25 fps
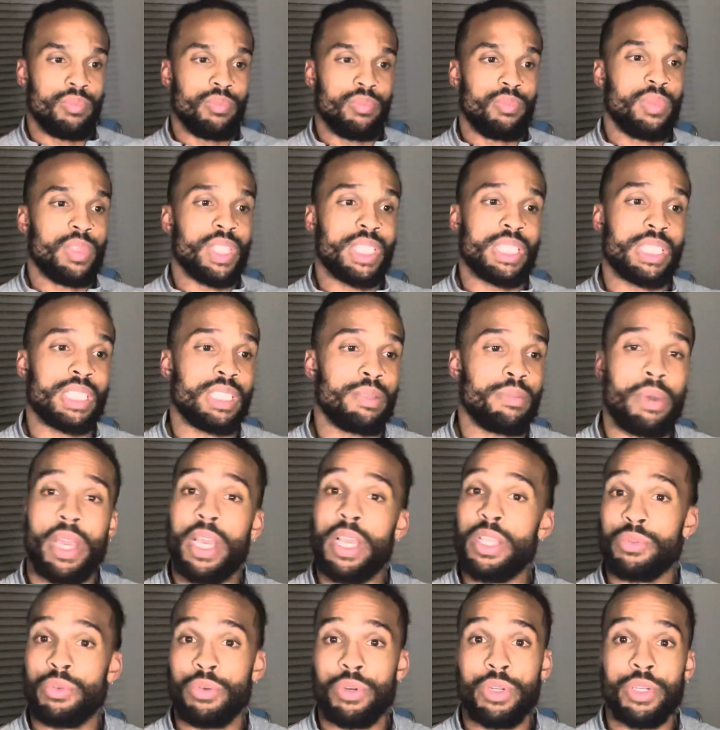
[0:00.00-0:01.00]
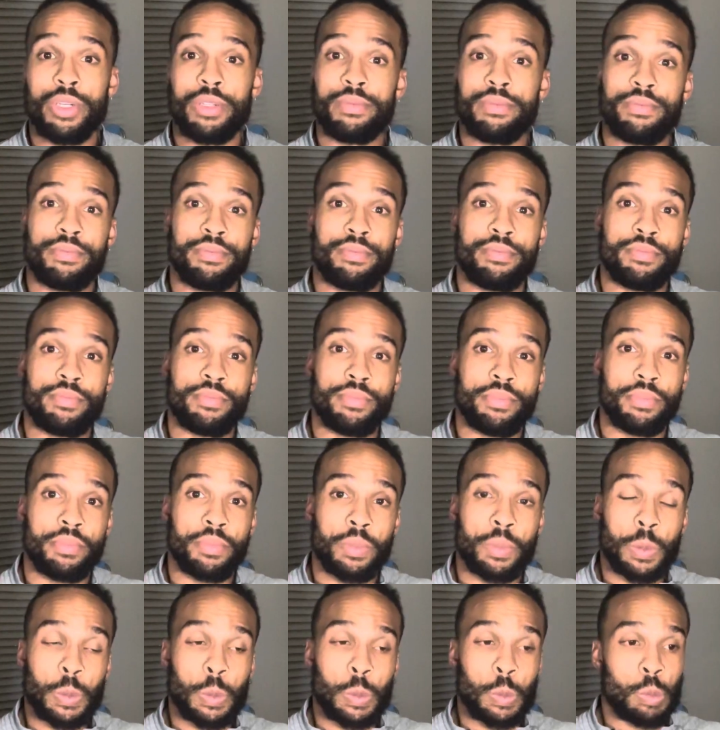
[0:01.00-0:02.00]
This is a man's world,
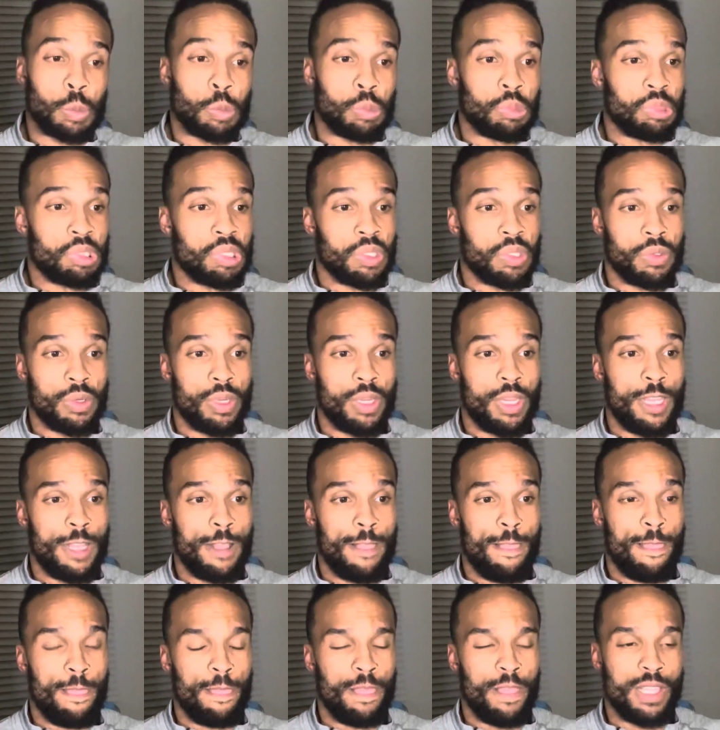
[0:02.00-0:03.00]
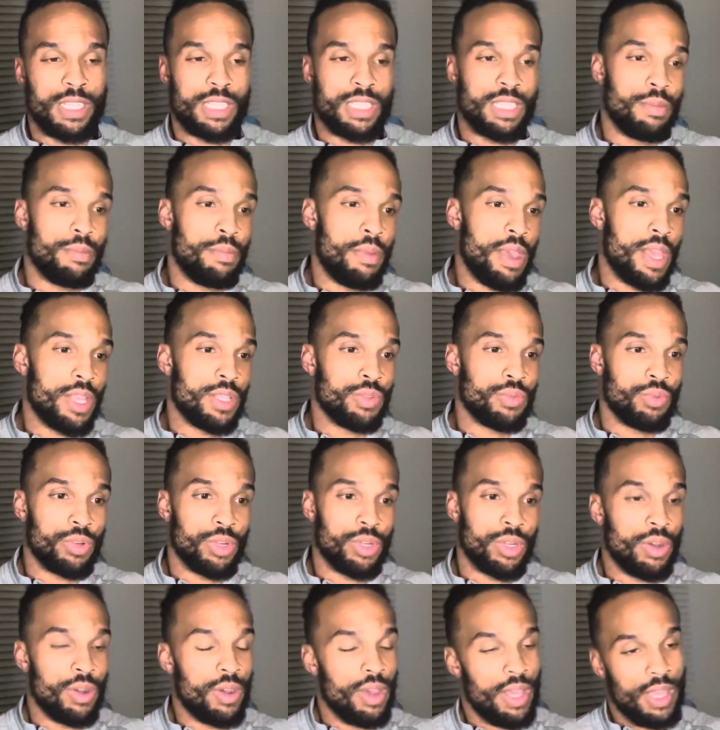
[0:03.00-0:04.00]
right? This is the man's
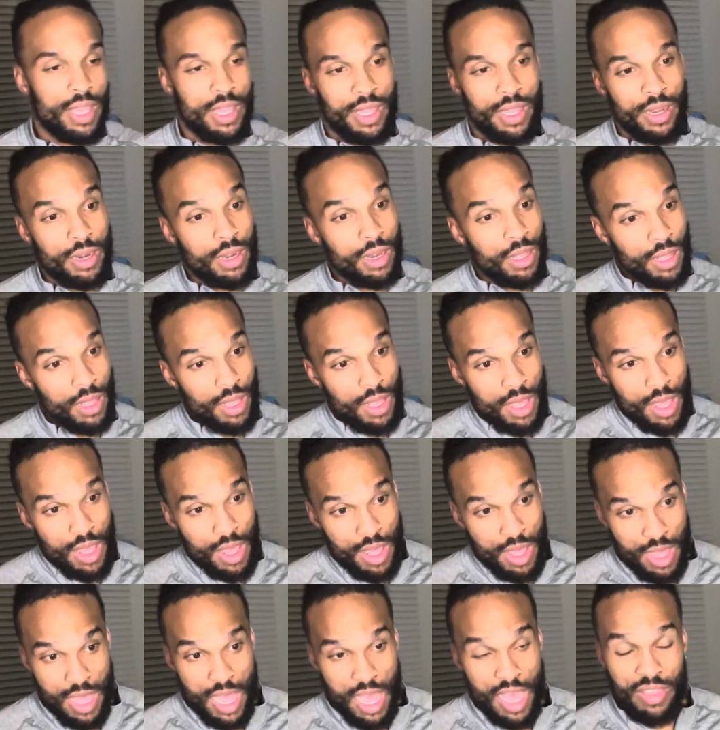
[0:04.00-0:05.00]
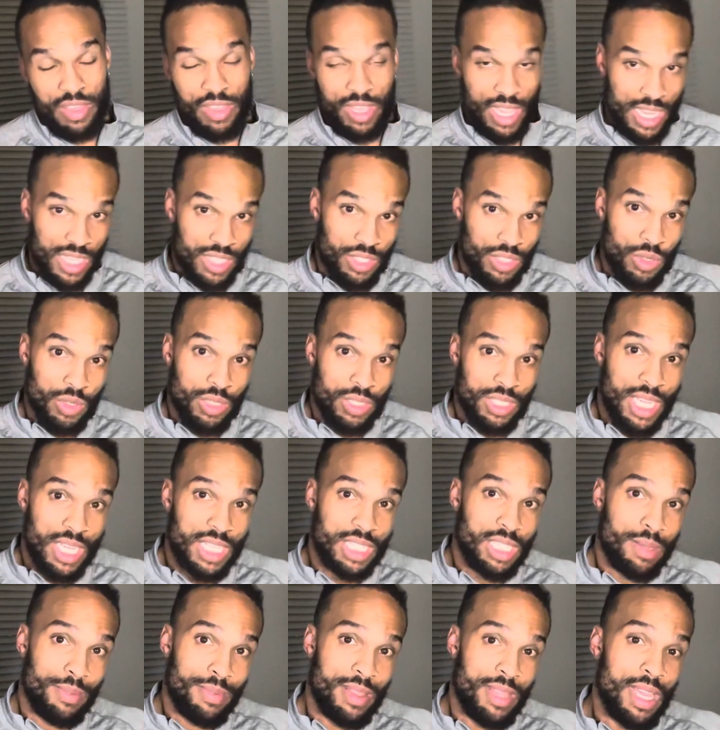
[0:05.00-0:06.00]
world, and I think as dudes, that's
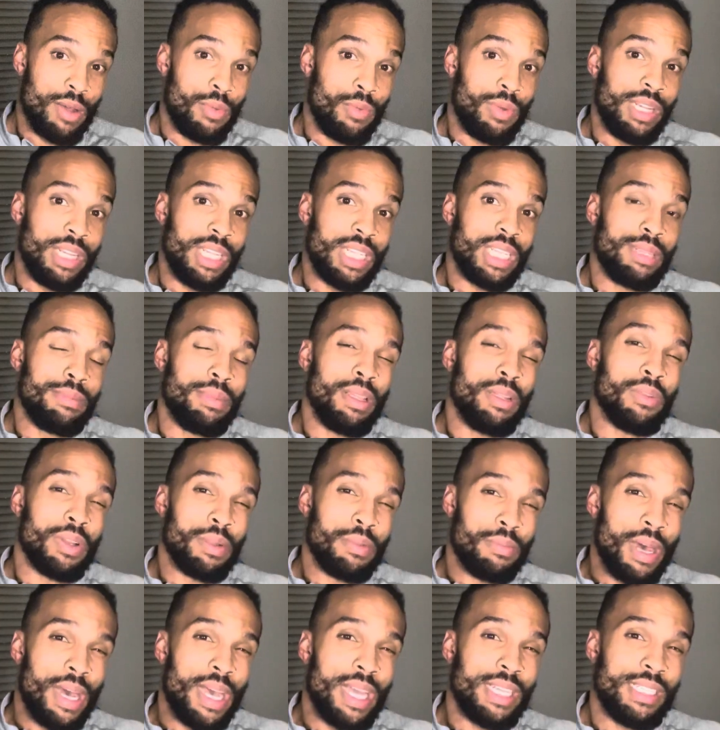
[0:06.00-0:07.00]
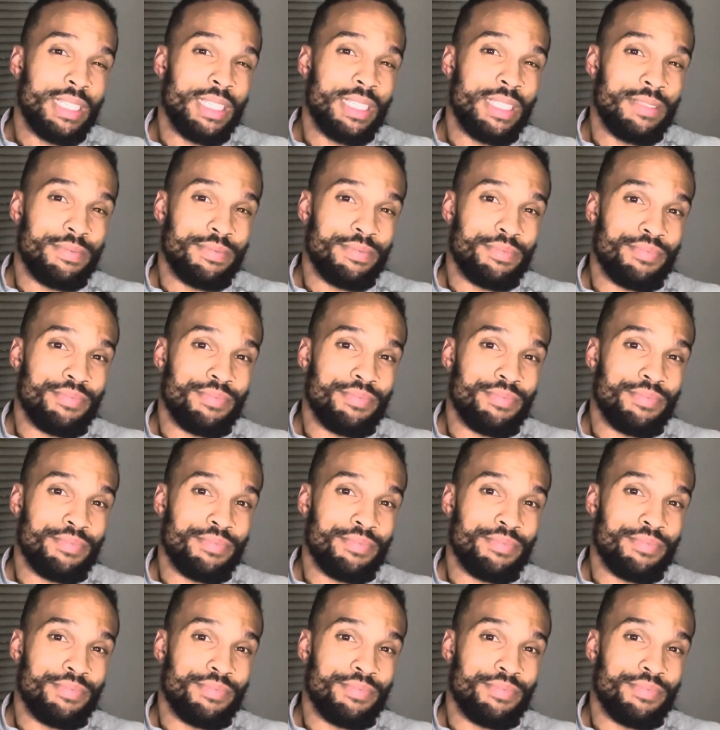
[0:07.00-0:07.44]
something that we need to be reminded.